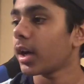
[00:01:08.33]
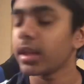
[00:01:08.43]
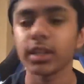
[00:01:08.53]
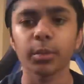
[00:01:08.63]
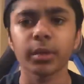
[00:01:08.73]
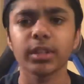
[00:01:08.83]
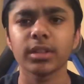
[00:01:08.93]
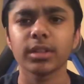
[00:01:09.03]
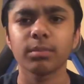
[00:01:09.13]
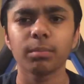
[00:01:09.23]
Either we
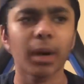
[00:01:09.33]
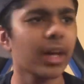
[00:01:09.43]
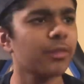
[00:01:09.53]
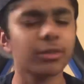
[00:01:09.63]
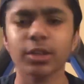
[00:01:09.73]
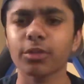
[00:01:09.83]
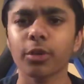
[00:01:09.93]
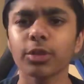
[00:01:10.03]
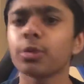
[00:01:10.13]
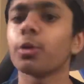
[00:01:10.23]
might have 300
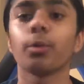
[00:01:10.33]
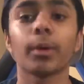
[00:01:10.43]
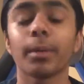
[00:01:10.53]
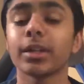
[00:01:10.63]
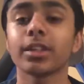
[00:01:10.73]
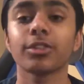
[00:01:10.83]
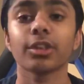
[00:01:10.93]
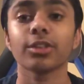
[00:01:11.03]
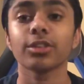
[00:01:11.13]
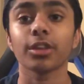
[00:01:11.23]
followers or we're about to hit
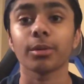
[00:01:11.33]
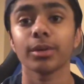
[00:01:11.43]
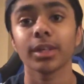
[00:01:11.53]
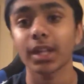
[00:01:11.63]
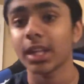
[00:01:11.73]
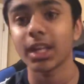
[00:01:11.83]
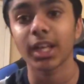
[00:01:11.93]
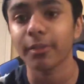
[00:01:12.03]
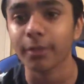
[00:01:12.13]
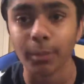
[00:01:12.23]
300. So
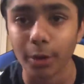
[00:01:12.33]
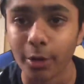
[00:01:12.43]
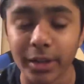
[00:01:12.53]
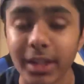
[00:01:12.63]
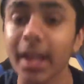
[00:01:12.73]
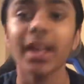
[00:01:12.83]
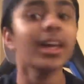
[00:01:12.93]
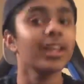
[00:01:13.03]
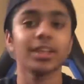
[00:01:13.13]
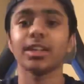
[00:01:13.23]
if I'm not already there,
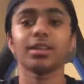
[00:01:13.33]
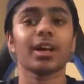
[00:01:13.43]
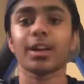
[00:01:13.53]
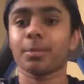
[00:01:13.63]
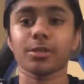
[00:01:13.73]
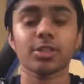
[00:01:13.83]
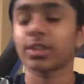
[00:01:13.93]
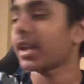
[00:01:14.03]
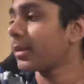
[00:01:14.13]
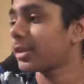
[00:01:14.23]
I'd appreciate
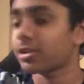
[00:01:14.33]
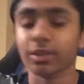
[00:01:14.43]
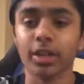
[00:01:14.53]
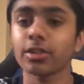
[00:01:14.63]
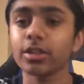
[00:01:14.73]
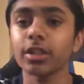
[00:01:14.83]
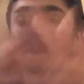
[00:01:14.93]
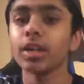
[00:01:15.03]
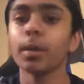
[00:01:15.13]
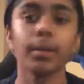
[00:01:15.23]
you getting it to 300.
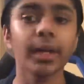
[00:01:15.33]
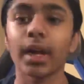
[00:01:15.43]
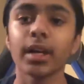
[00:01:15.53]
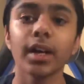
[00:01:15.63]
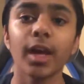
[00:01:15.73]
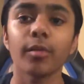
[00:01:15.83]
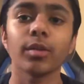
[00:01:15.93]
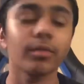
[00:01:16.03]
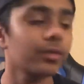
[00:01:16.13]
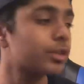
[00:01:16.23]
But yeah, anyway,
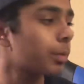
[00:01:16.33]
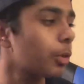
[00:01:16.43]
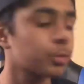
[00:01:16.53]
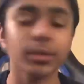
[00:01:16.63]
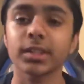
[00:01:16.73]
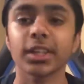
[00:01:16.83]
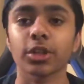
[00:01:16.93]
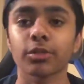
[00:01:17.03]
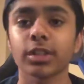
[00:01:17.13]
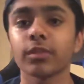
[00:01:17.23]
the support has been sick
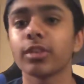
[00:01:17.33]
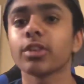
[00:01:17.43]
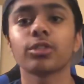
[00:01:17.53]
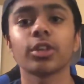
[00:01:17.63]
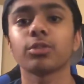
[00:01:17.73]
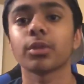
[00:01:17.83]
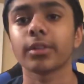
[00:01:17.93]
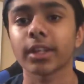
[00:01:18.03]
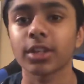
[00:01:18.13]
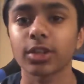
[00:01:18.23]
on the recent videos. So I just want
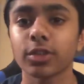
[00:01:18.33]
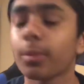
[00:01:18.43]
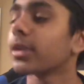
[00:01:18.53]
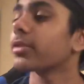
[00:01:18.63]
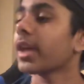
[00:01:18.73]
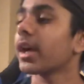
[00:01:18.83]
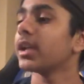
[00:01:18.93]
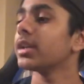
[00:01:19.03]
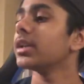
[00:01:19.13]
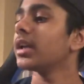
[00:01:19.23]
to thank you so much for that.
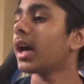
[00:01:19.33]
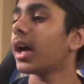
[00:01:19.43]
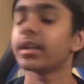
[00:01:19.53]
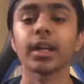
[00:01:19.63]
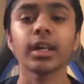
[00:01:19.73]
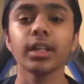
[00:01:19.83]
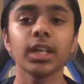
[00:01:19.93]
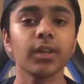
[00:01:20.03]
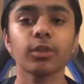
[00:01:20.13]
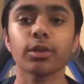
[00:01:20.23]
And yeah,
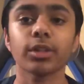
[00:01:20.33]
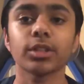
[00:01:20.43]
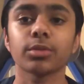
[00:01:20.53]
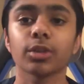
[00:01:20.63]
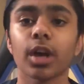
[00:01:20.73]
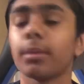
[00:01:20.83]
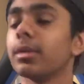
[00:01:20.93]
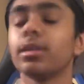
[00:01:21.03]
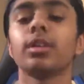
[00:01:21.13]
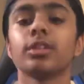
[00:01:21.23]
if you're not already subscribed,
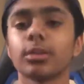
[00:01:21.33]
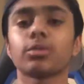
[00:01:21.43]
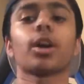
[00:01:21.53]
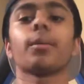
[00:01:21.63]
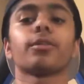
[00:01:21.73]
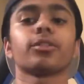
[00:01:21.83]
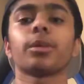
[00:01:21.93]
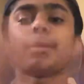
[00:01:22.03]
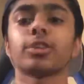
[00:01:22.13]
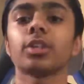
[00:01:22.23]
subscribe. I'd really
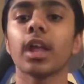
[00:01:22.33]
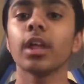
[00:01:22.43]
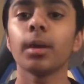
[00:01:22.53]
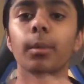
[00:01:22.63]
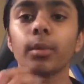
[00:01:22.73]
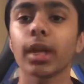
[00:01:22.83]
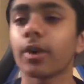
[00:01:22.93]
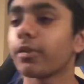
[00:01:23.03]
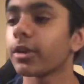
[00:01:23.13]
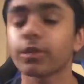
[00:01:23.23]
appreciate that. But
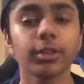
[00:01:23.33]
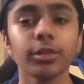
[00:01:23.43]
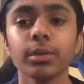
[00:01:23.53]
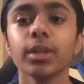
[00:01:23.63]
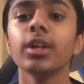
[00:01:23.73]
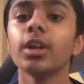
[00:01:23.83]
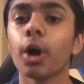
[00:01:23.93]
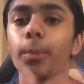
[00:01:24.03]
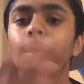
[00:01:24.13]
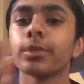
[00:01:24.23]
without further ado,
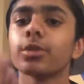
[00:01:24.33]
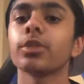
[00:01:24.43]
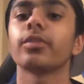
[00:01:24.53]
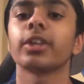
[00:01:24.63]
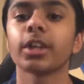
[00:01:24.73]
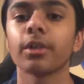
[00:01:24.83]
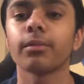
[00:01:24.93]
hope you enjoy the video.